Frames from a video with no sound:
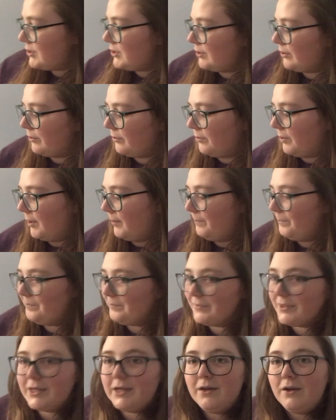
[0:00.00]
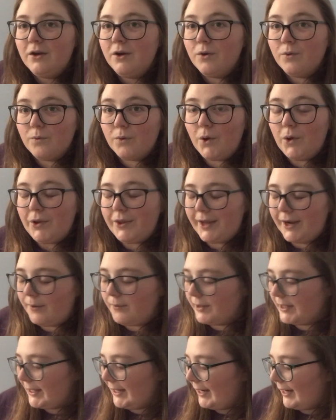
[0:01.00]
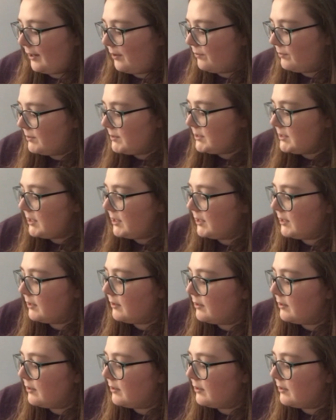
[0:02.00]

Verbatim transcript: to roll that one out.